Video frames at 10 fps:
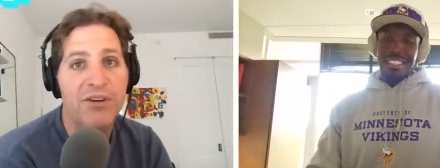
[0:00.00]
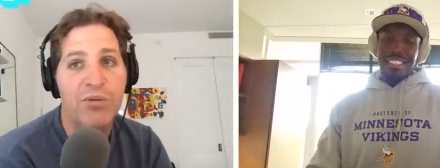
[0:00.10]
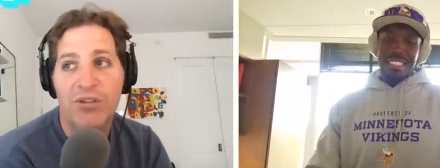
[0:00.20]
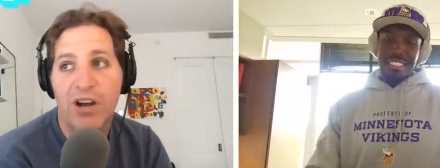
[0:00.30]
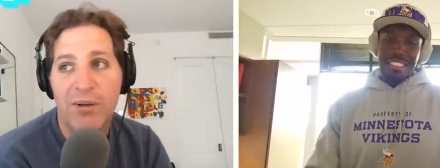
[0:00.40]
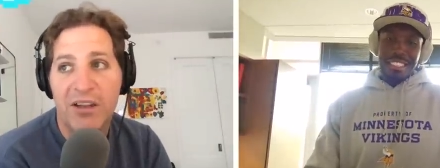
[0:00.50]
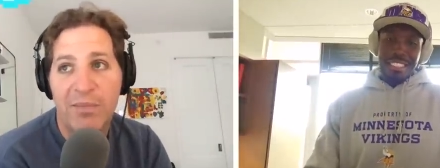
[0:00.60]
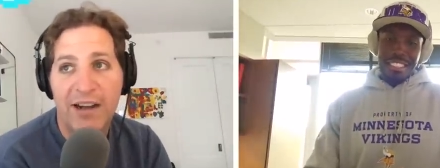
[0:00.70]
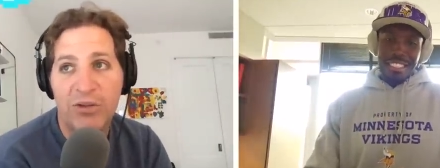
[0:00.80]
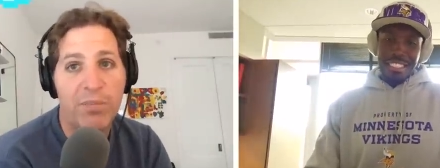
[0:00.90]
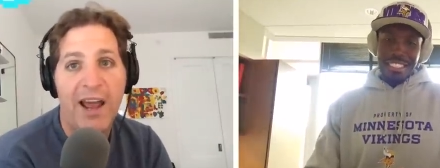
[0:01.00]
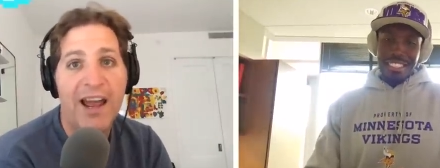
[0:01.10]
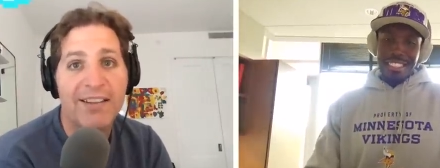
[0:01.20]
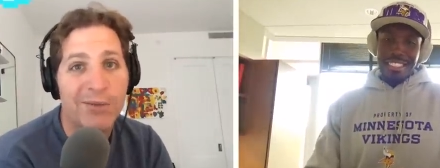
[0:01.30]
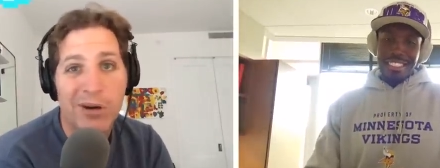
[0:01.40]
Speaker 1: we'll talk about the backdoor
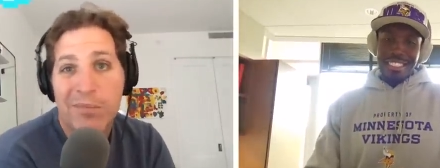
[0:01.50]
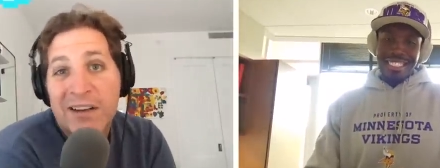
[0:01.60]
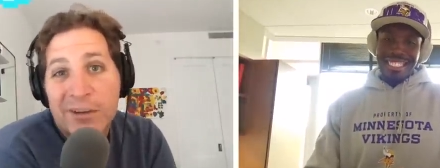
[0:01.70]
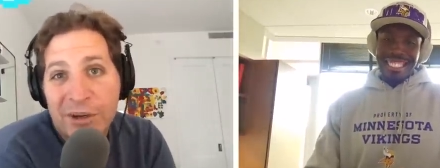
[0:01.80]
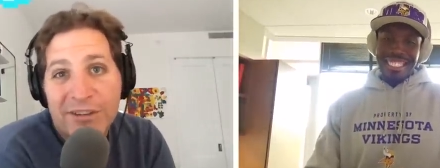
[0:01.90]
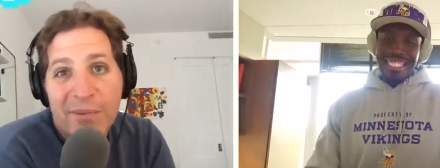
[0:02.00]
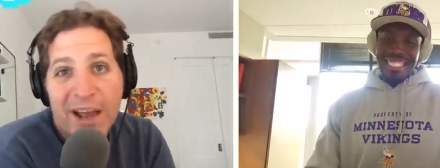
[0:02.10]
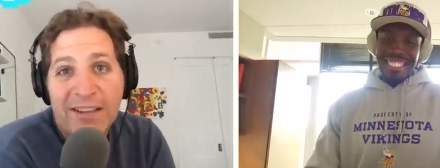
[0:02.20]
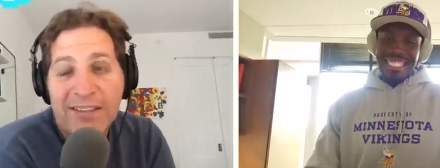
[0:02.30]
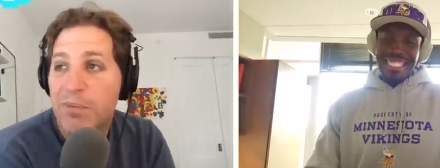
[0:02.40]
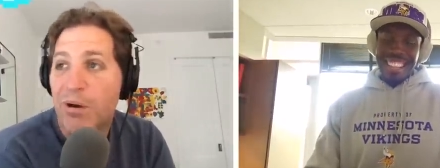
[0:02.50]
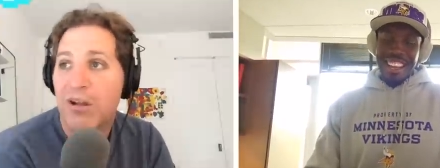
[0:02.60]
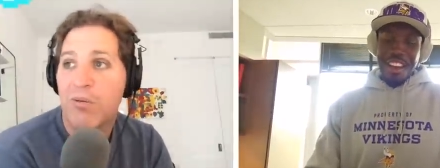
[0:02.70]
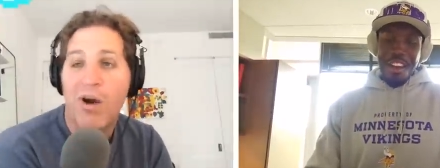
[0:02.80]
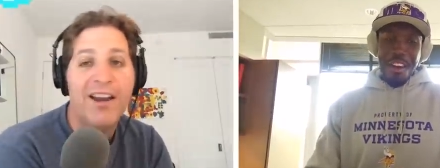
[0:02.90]
pass and what it means to Princeton basketball
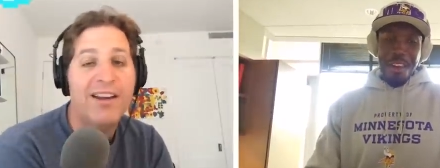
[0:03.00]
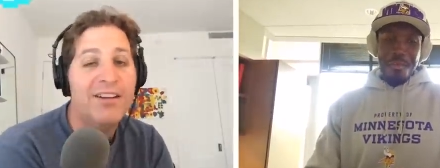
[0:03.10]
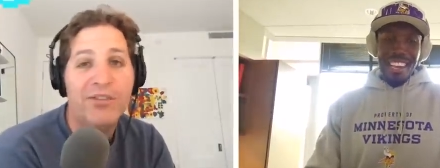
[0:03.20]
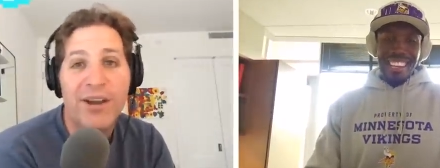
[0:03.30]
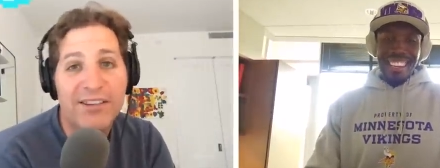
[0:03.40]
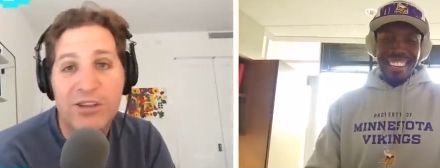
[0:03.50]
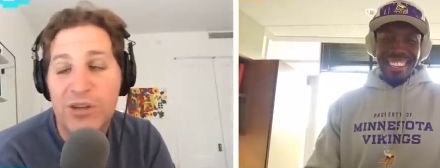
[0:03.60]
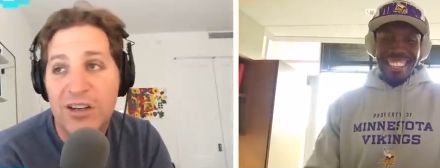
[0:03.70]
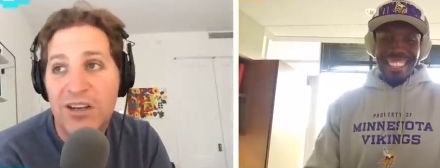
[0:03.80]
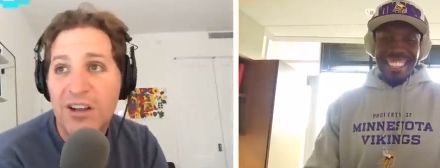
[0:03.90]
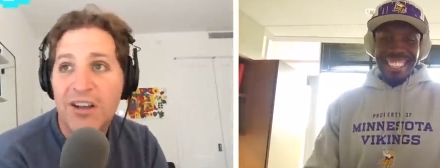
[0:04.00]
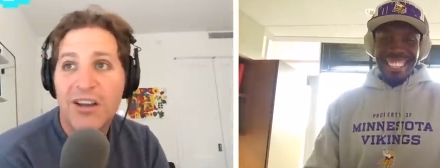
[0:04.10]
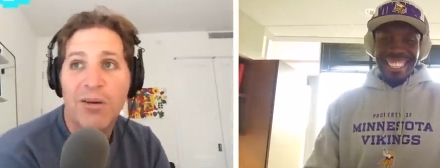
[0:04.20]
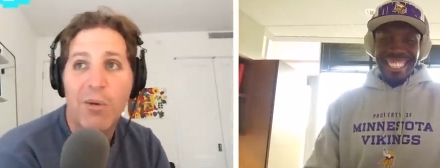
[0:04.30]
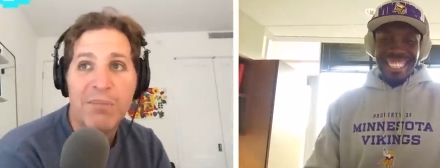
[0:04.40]
and oh, why you have man. to execute it
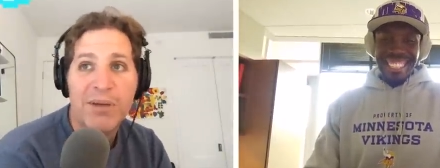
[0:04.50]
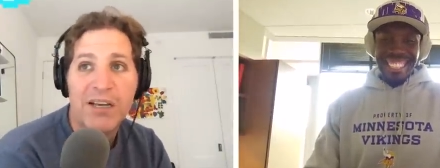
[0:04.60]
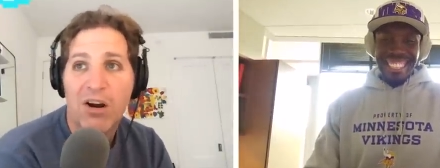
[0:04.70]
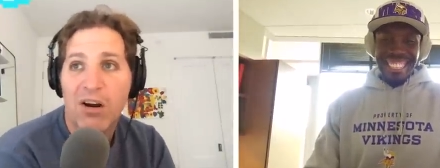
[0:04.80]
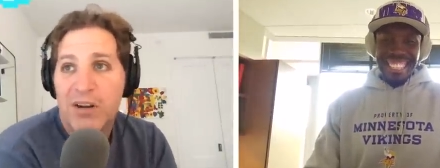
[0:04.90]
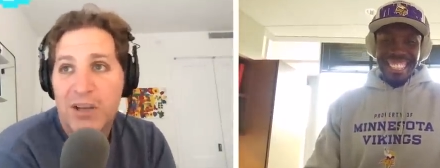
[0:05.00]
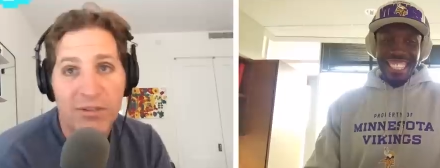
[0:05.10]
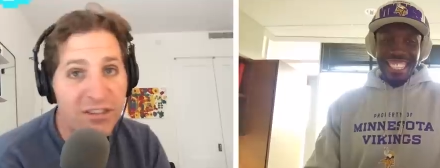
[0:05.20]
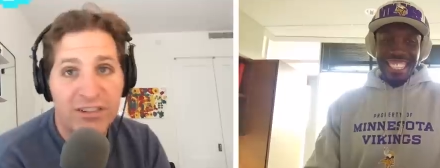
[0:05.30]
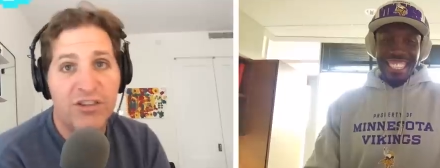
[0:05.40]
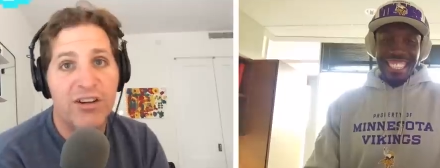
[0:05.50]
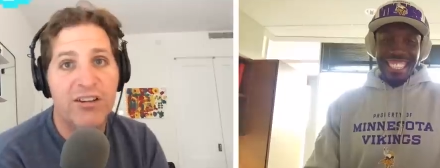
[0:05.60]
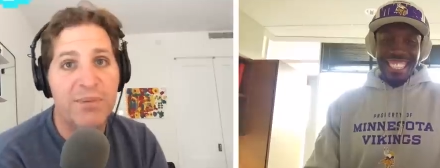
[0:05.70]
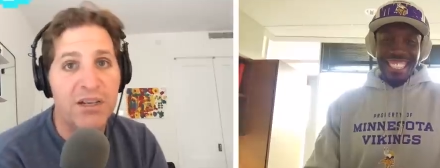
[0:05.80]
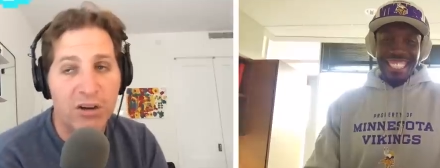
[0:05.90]
and why Pete Carmody was just as good as
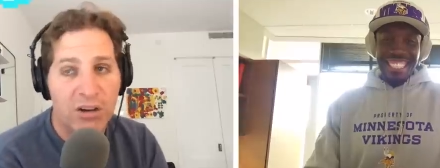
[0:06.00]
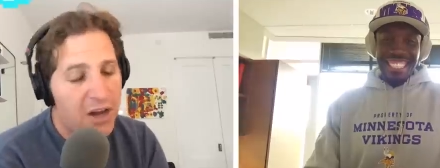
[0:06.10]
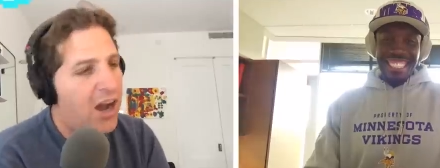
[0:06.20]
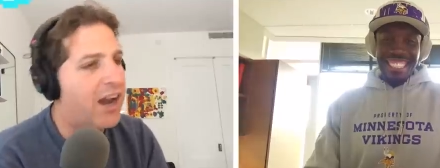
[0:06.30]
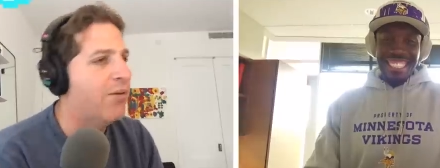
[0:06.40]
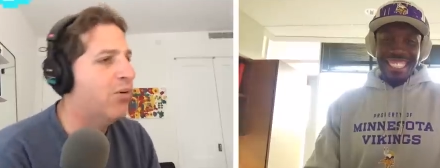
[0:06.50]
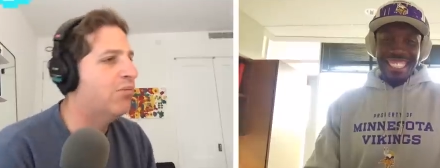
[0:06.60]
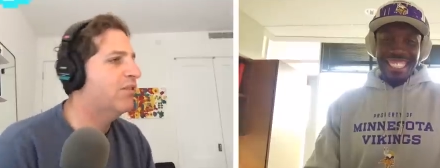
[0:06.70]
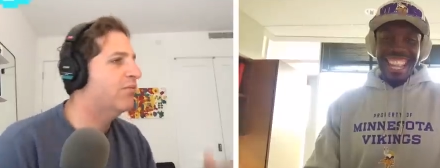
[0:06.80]
Pete Carril. No, okay. We'll, we'll,